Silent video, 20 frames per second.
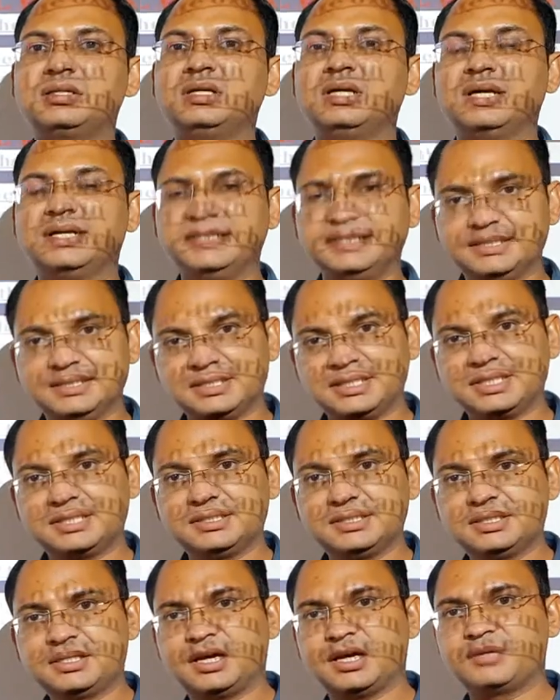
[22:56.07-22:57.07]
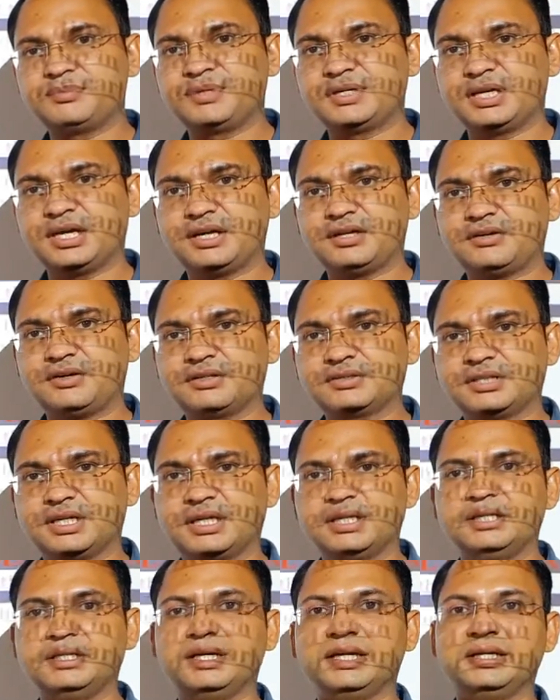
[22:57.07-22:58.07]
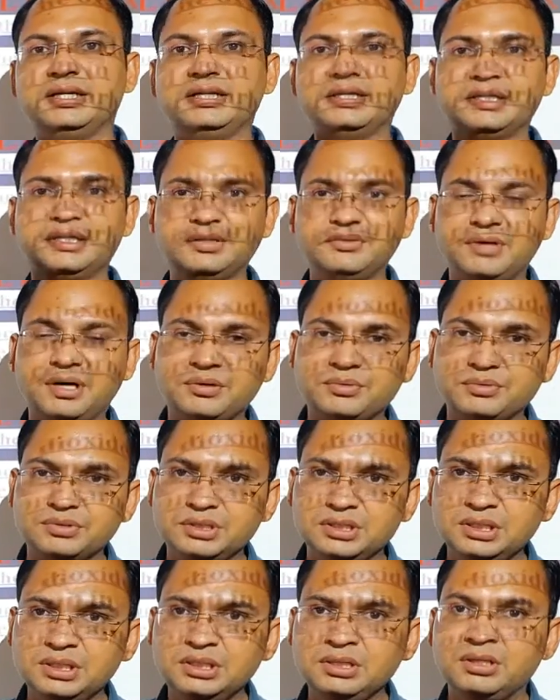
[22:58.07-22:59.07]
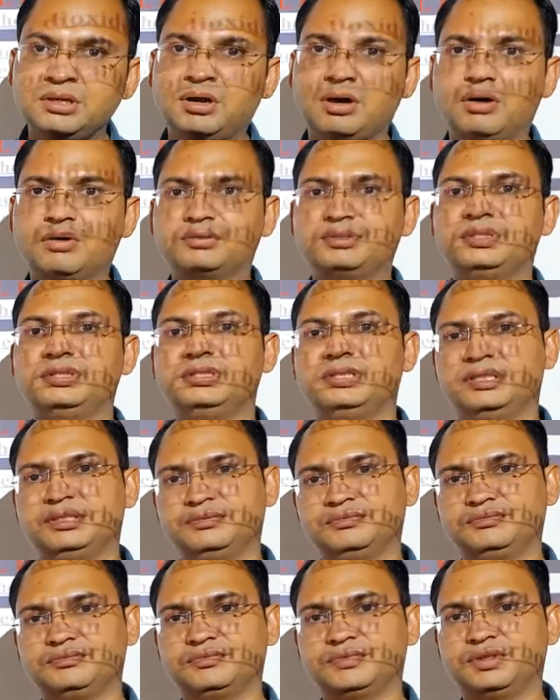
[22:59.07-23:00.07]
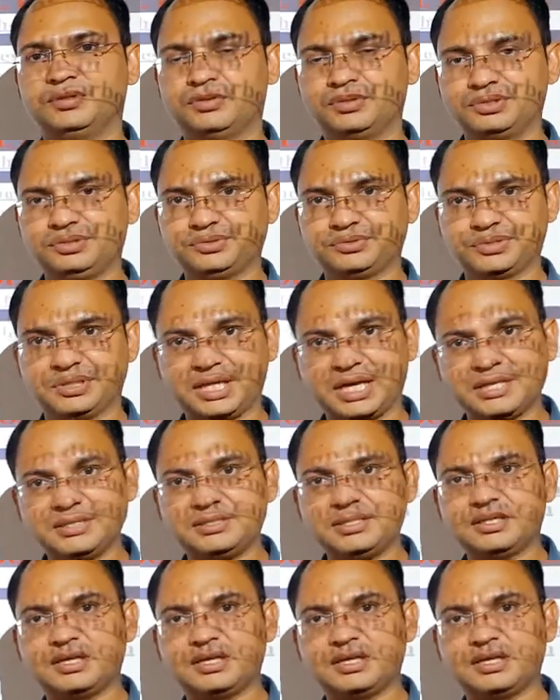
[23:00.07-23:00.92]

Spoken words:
intake the carbon dioxide and give out the oxygen, or utilize the carbon